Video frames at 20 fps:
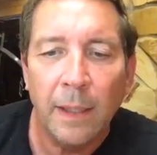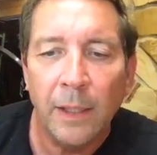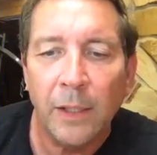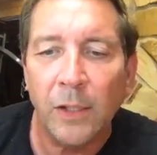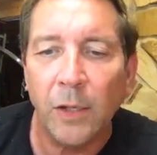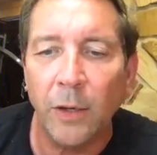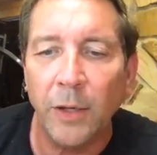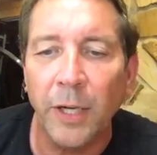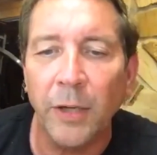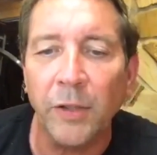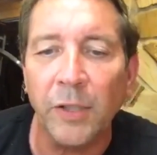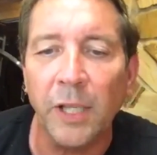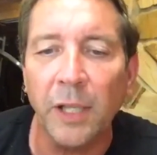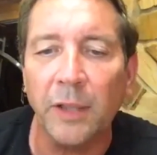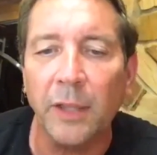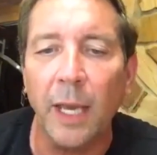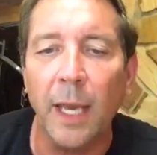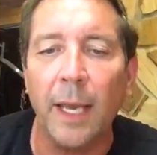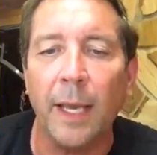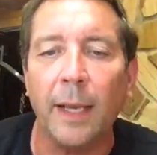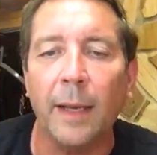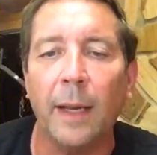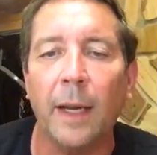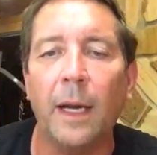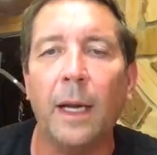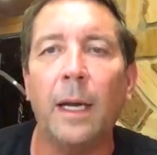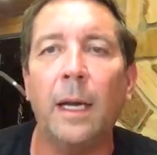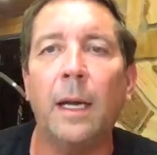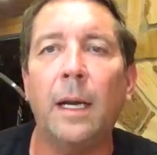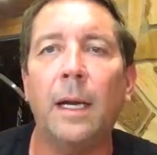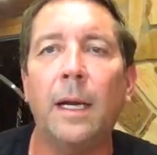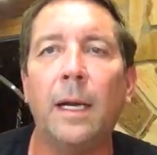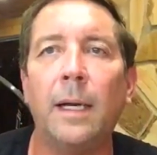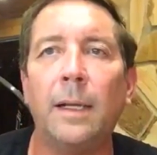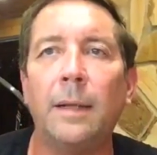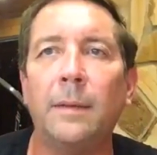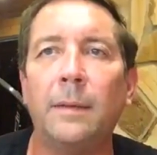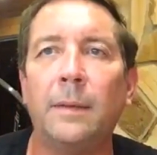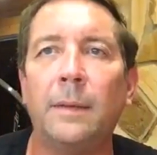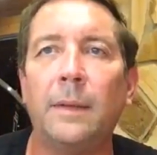so here's the thing. Uh,
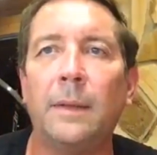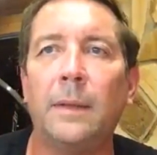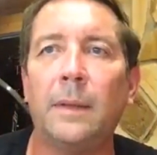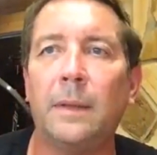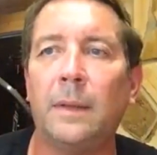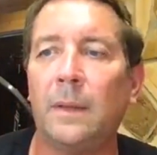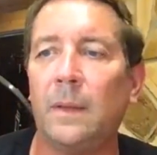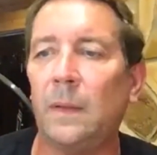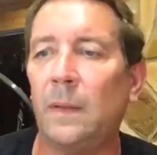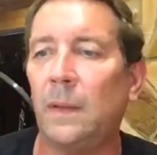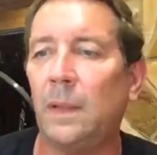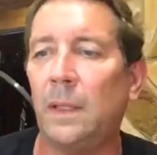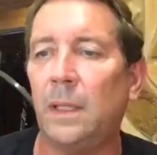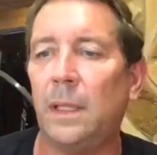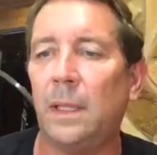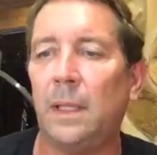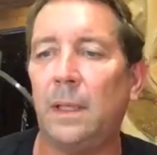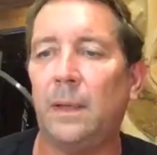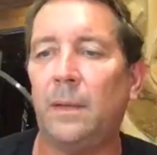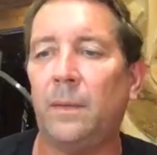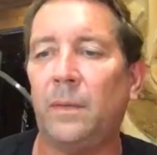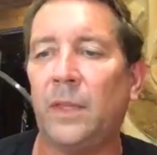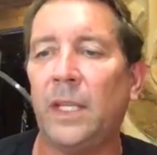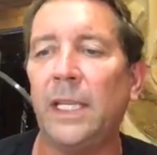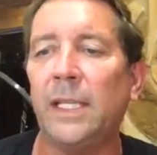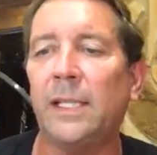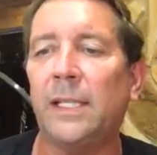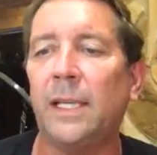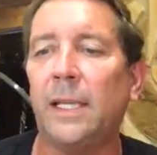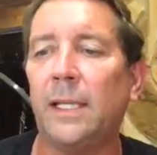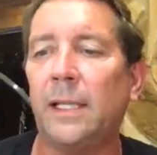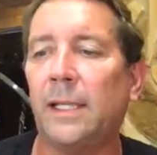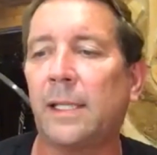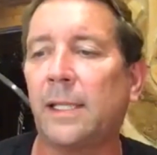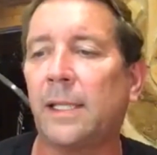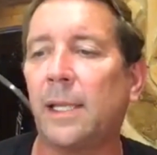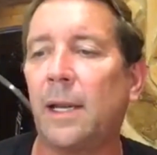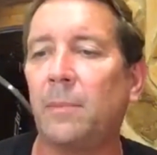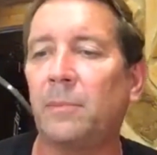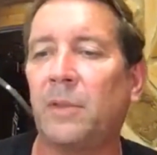this
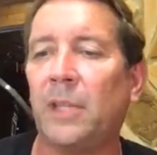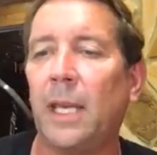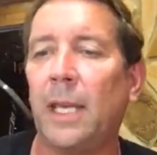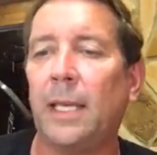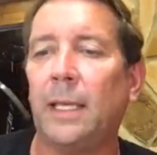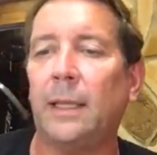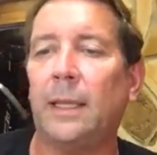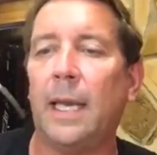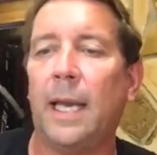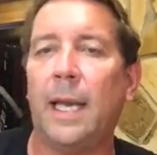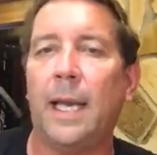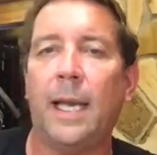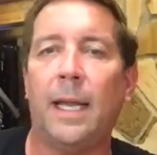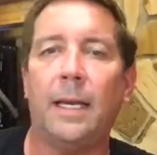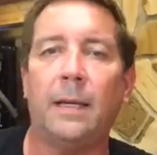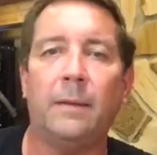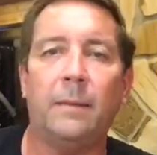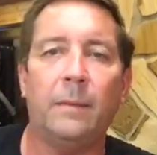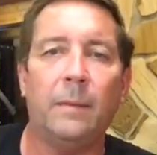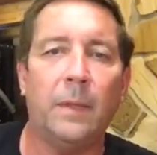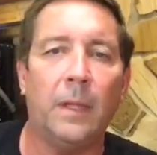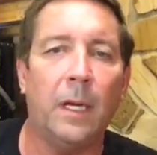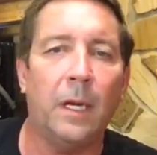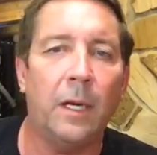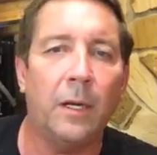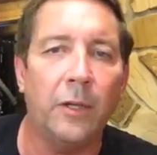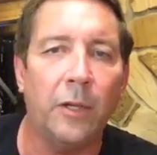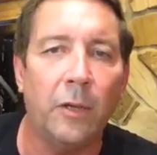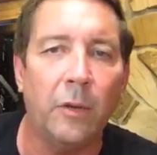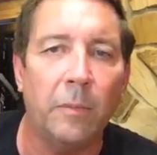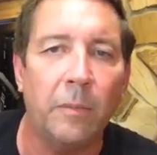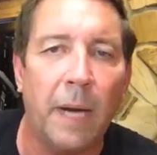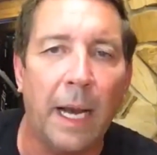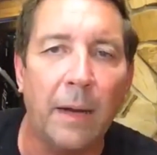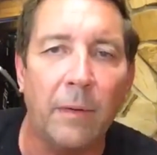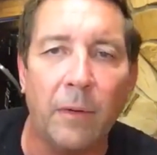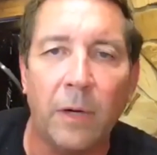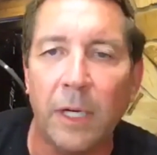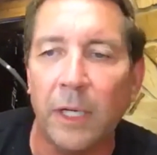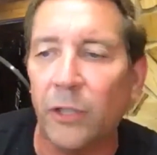is something that you know you
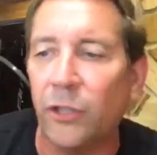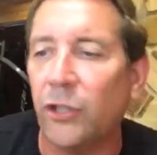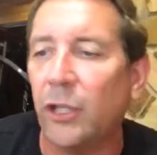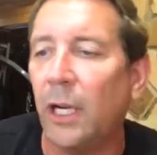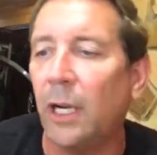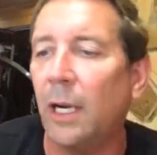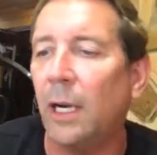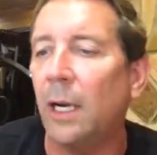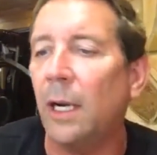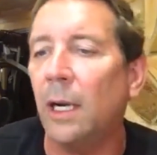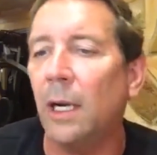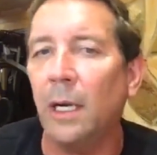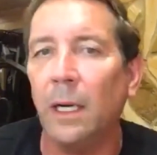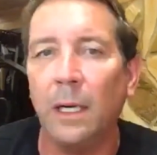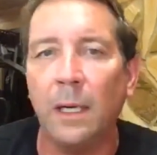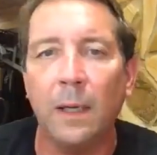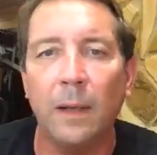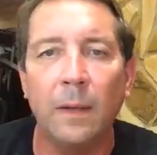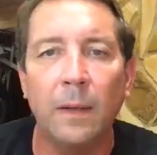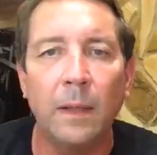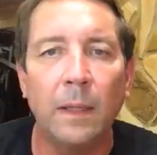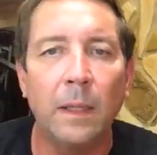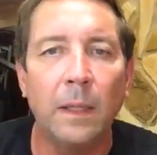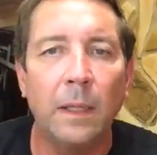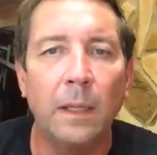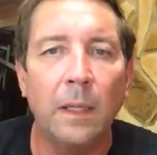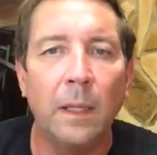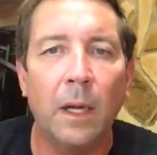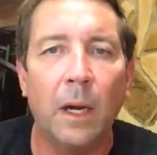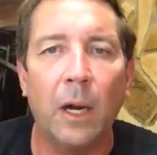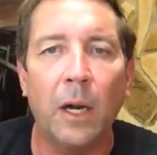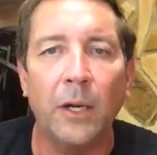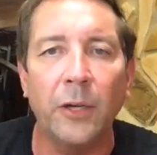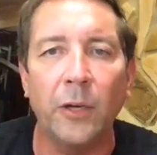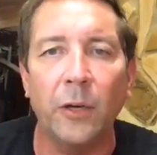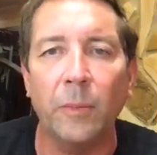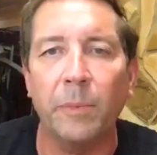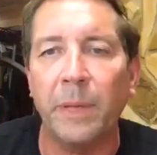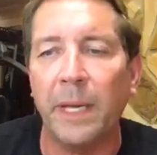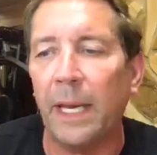might want to share on
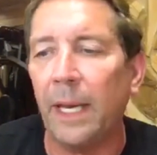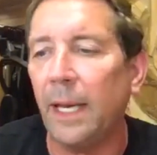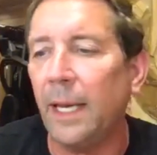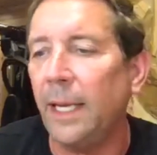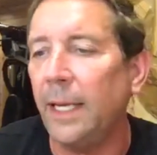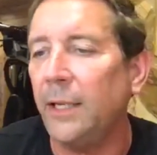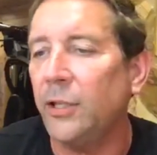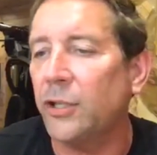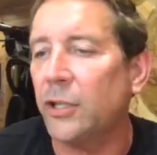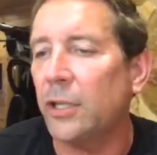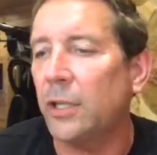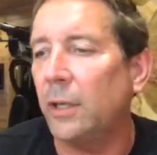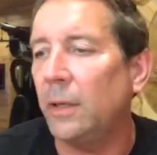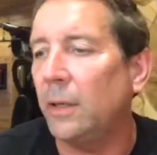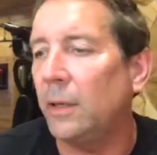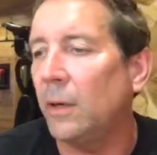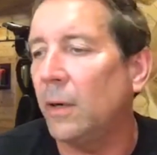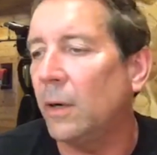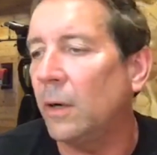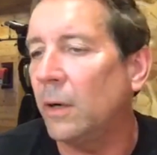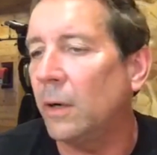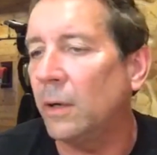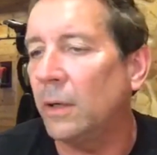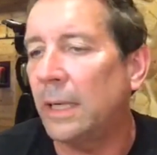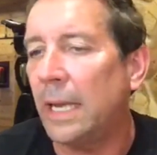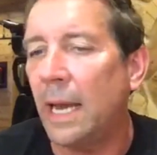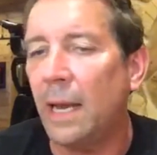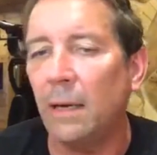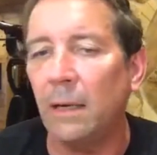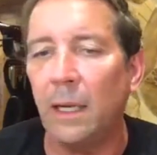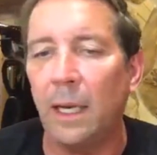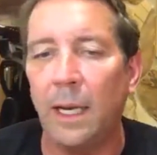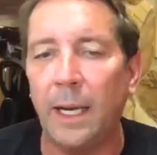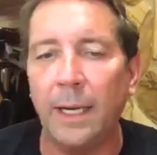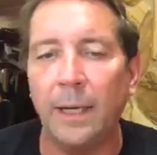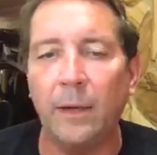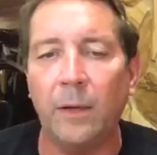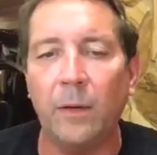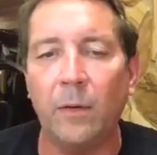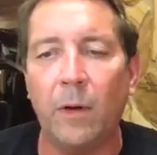your page to your
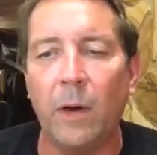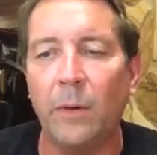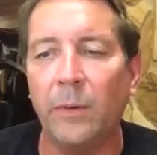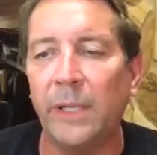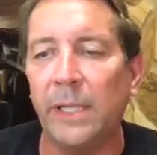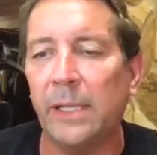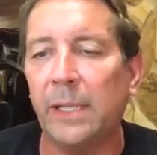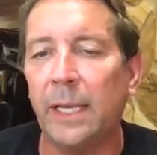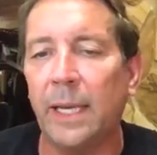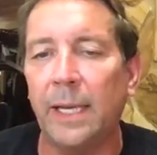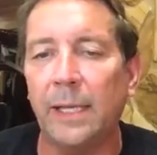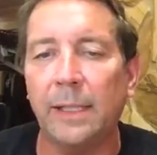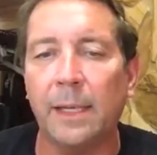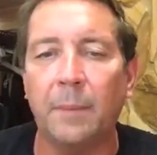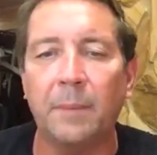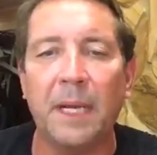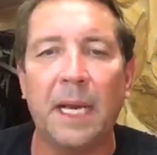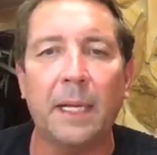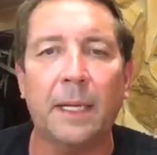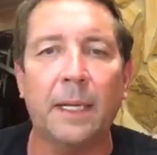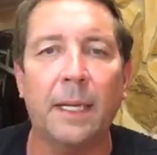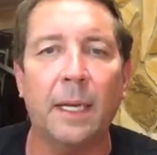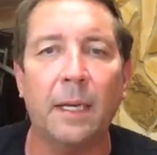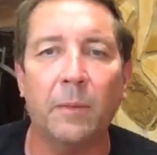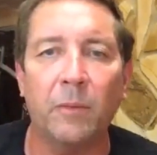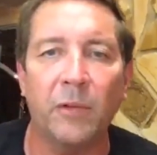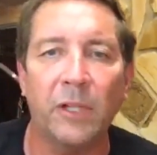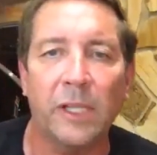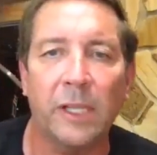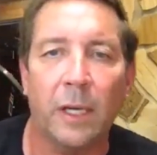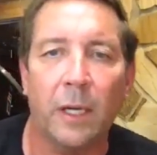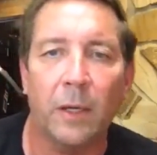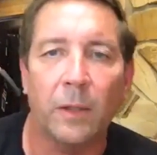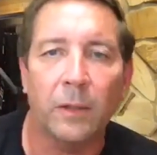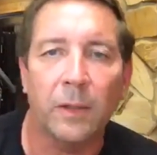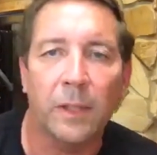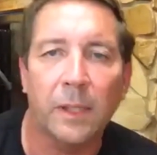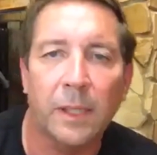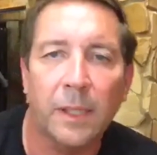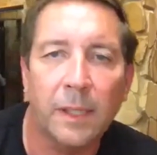downline who always says, "I'm not getting
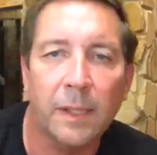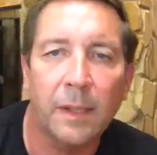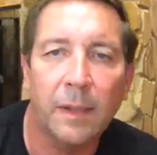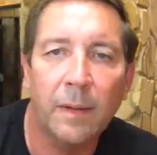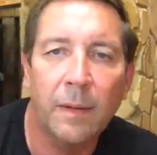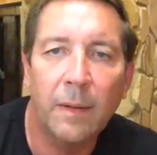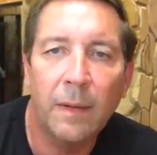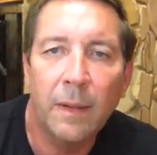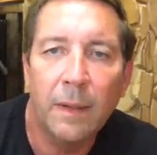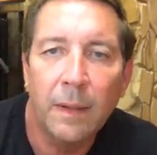results."